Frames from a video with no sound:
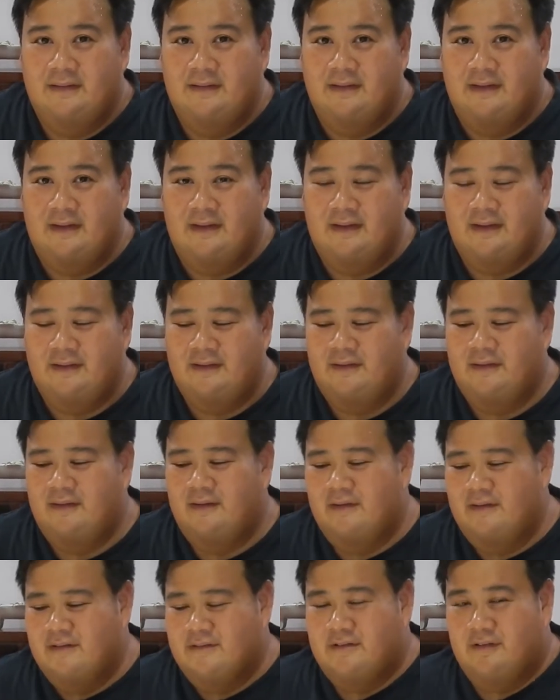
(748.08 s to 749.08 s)
Okay?
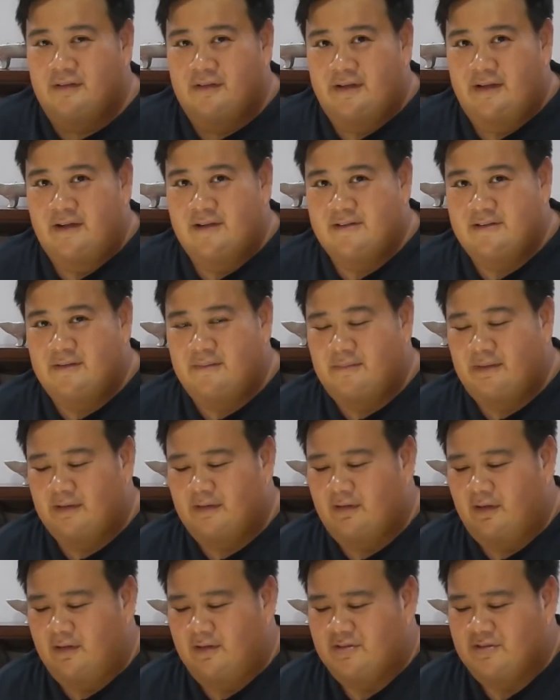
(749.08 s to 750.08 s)
So here's the
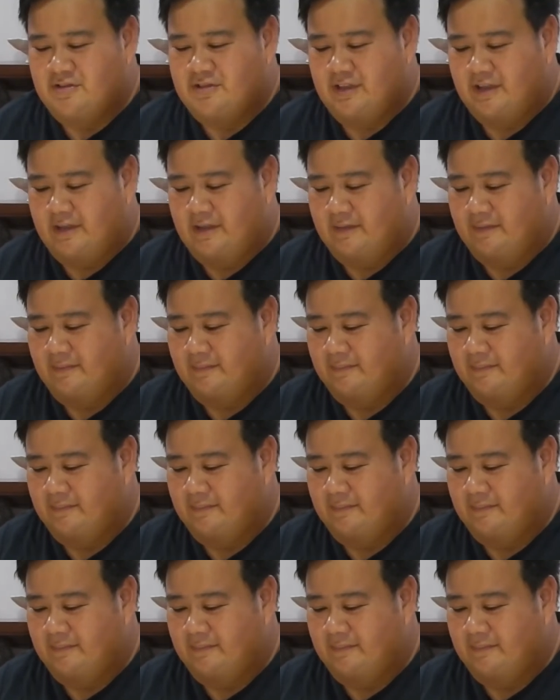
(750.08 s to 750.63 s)
McDonald's chicken.